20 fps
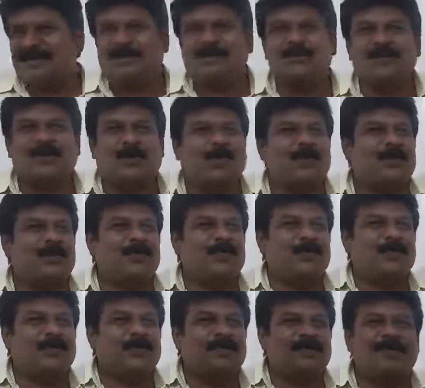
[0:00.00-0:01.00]
So
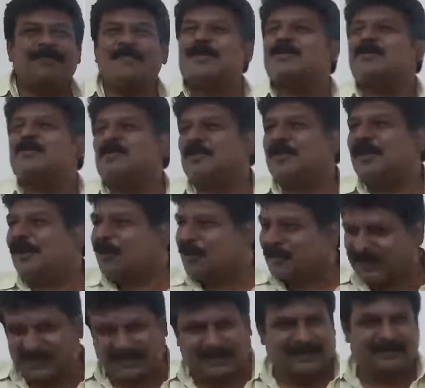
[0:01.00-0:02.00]
we must know the
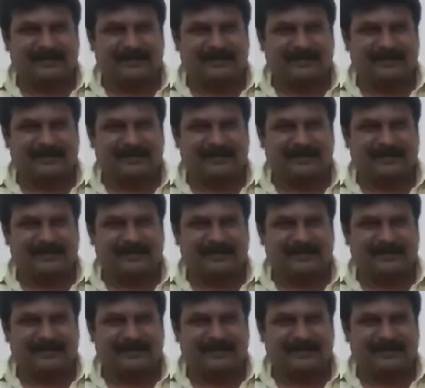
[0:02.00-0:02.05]
logic.